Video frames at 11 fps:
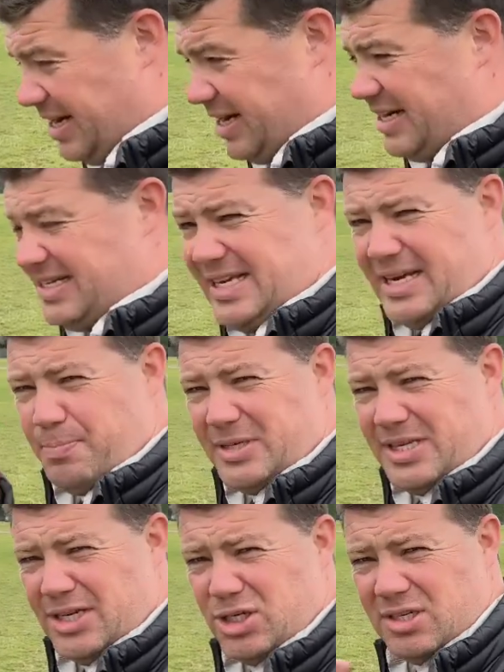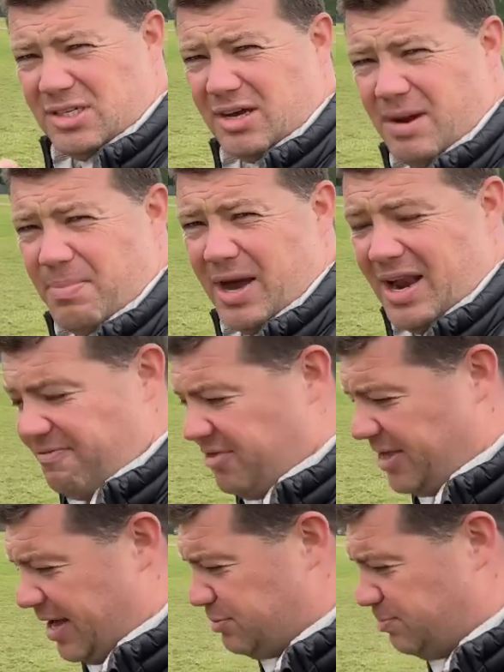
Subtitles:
and indeed a petition signed by 11,000